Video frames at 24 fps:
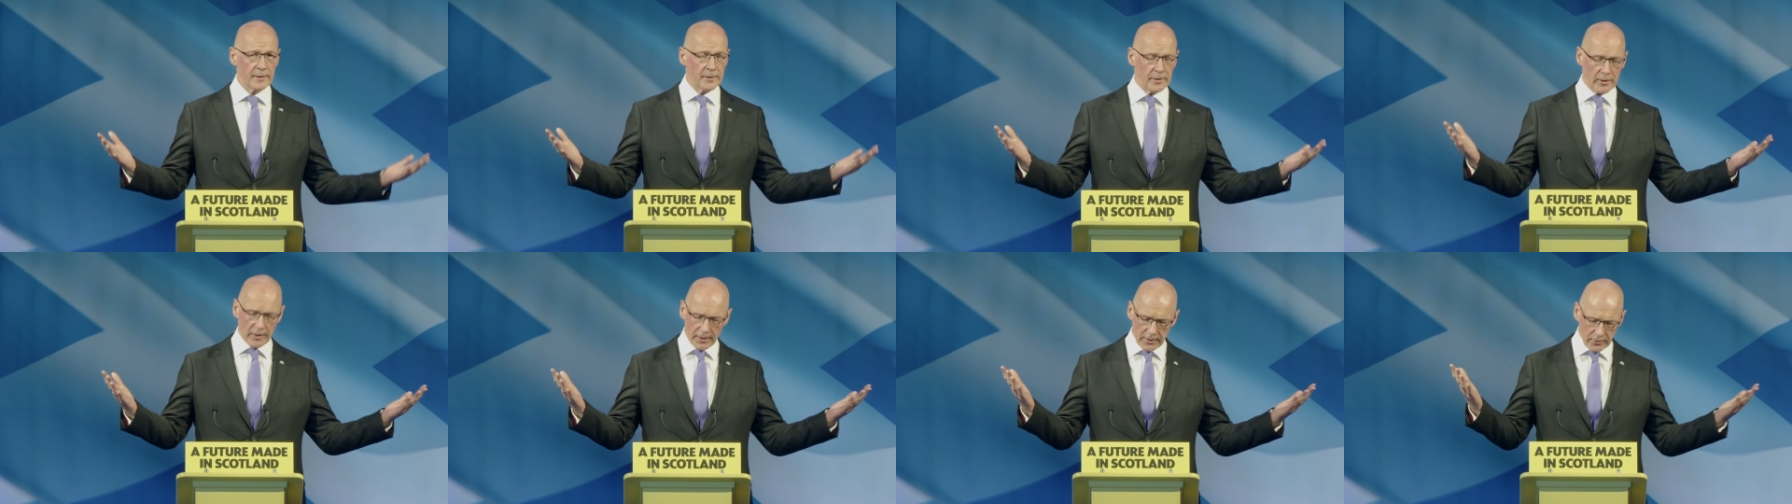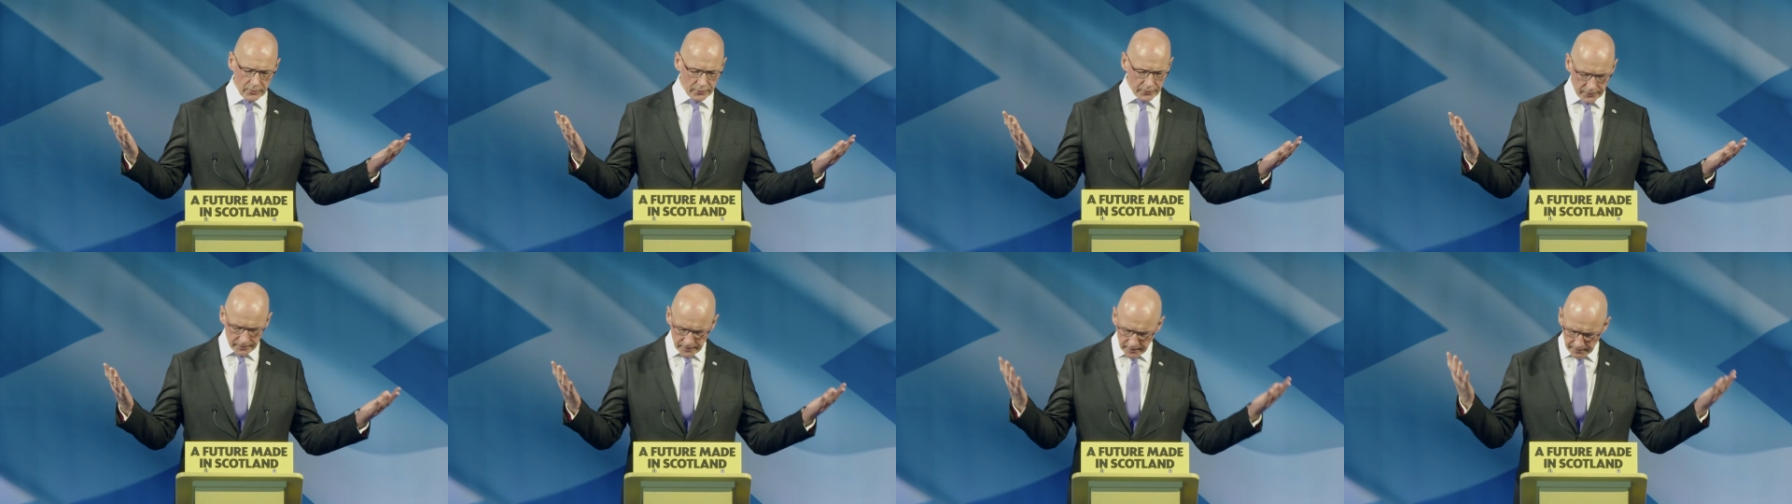I
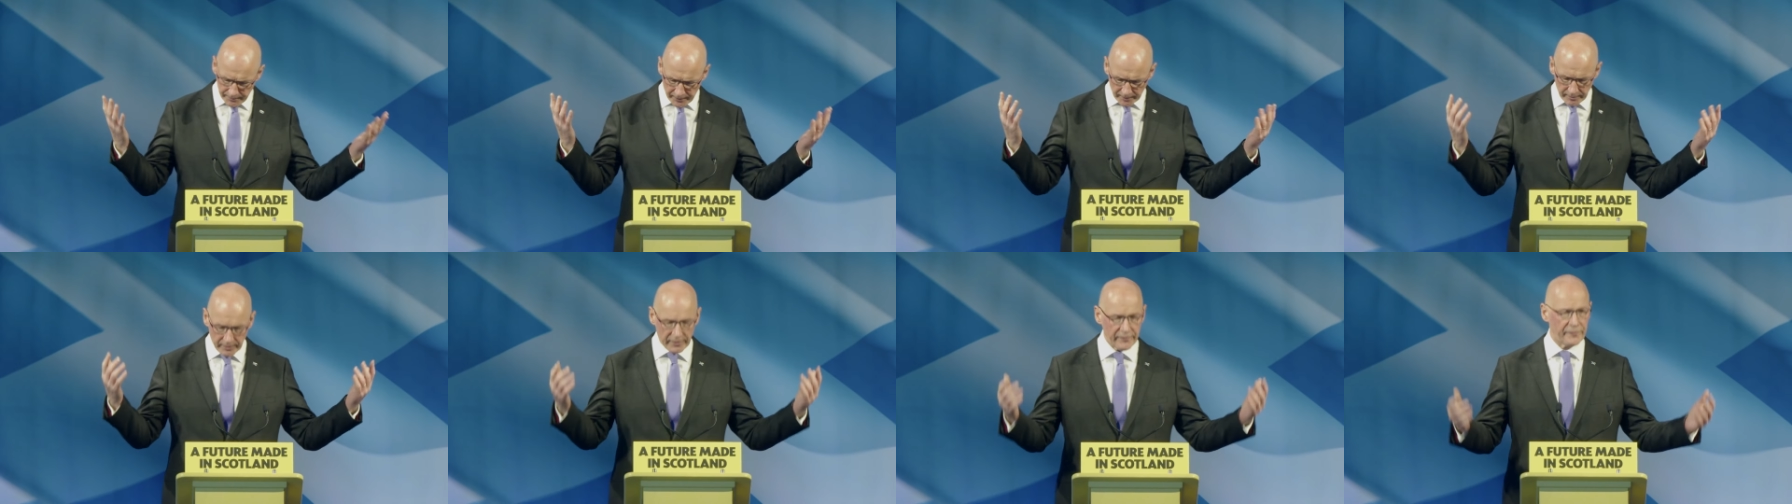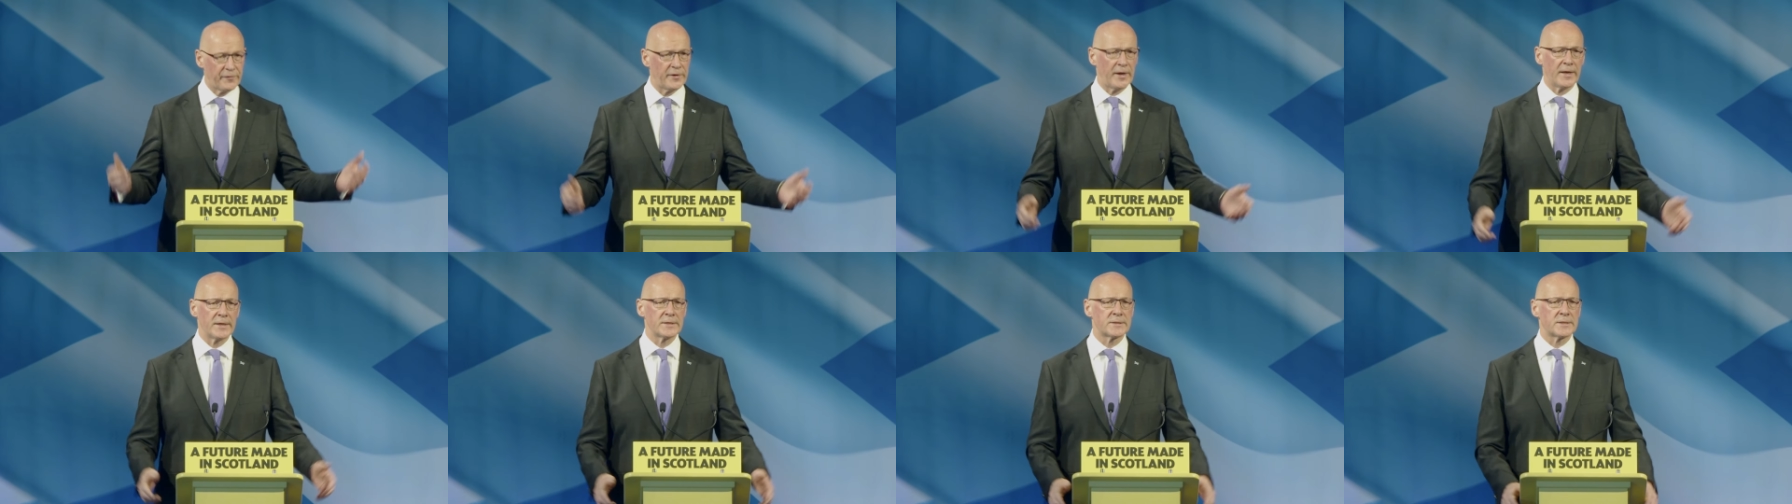know the public
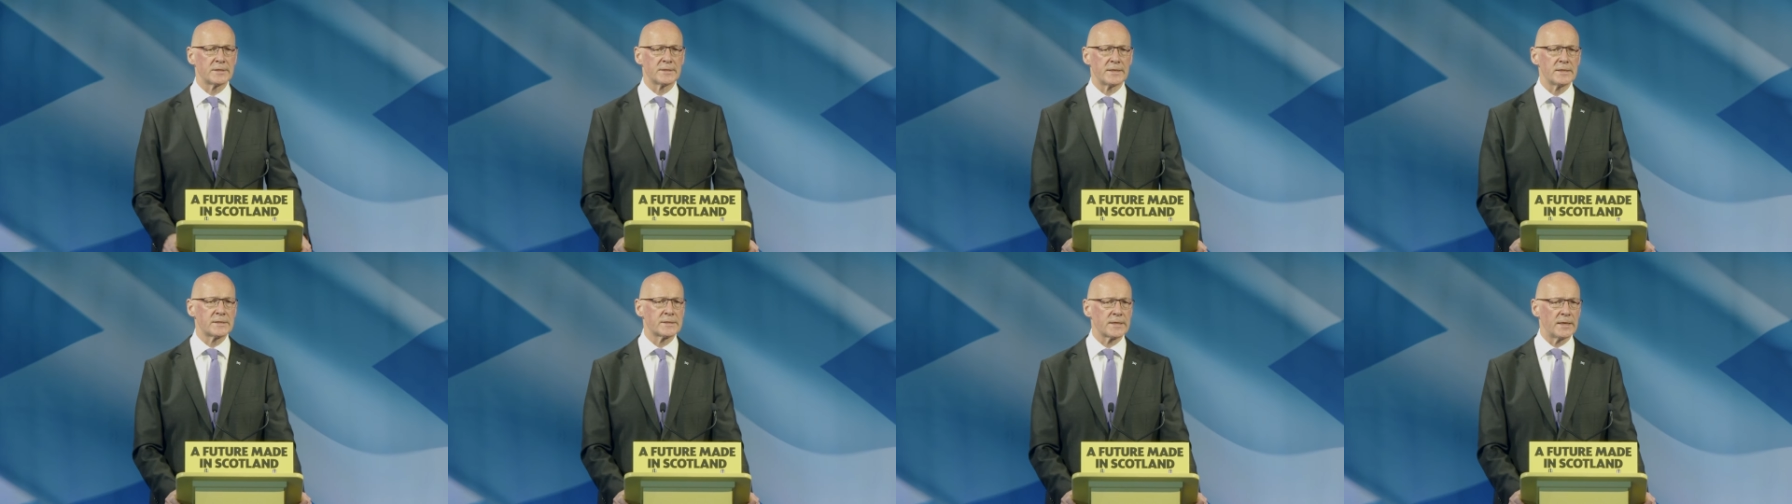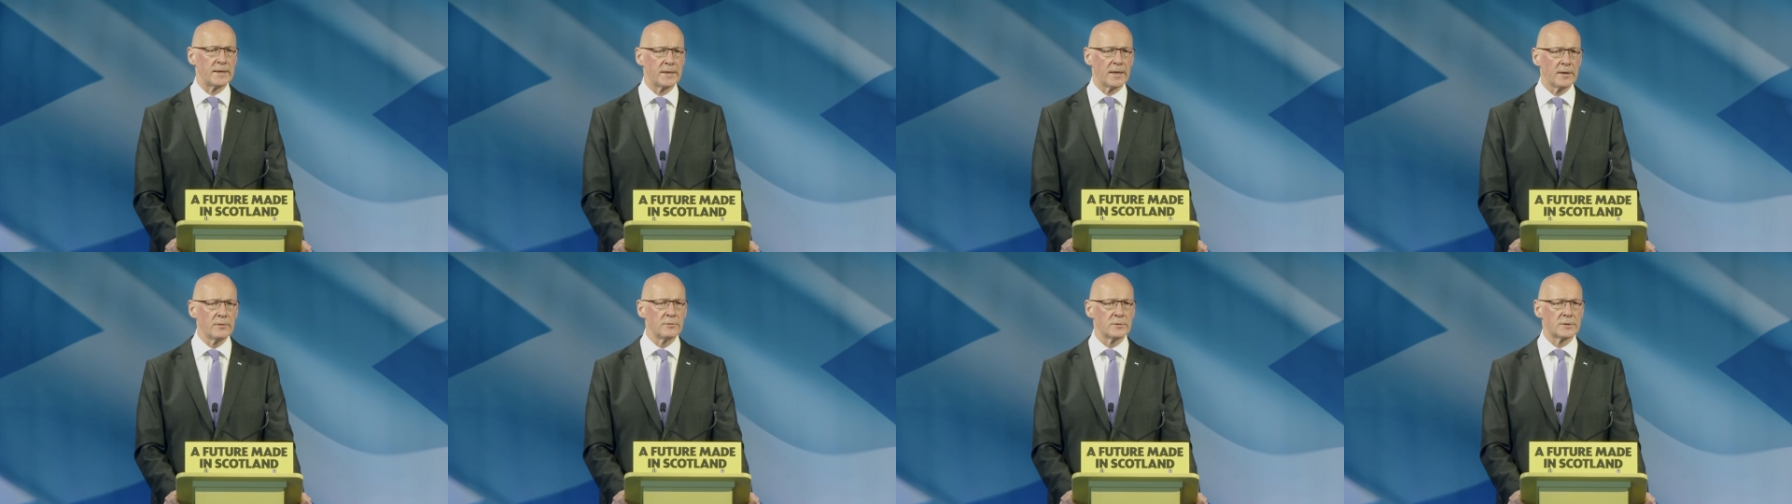finances
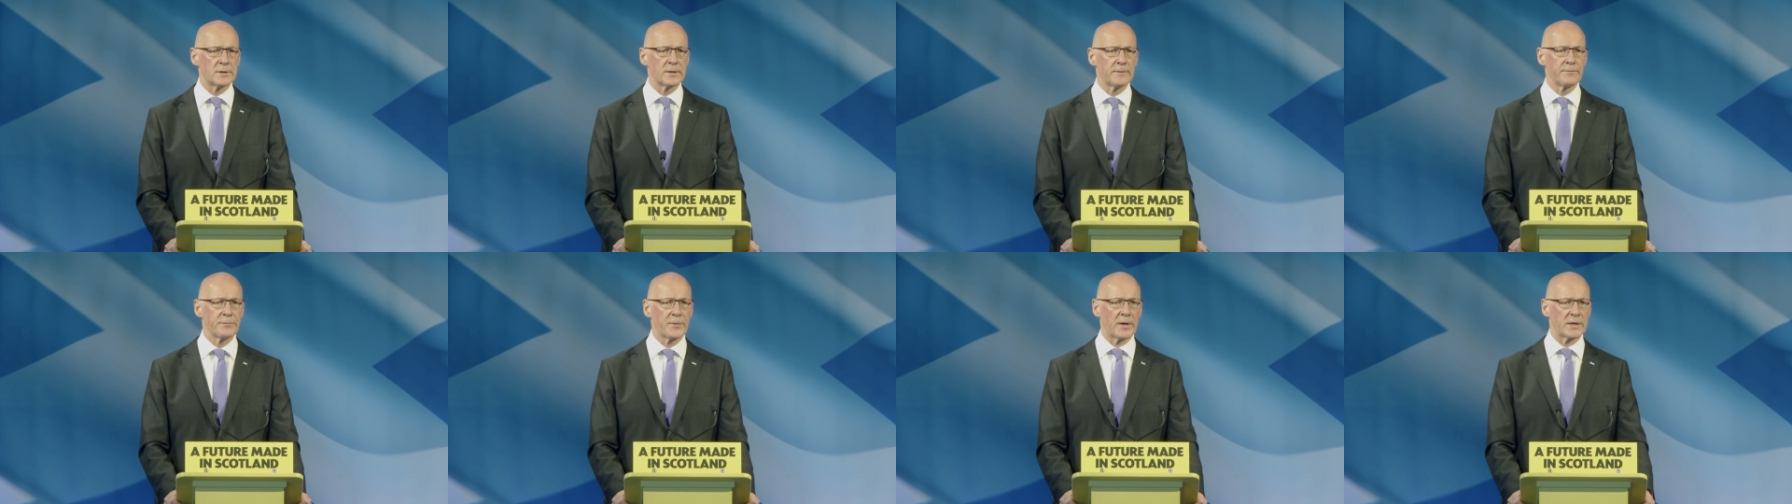inside out.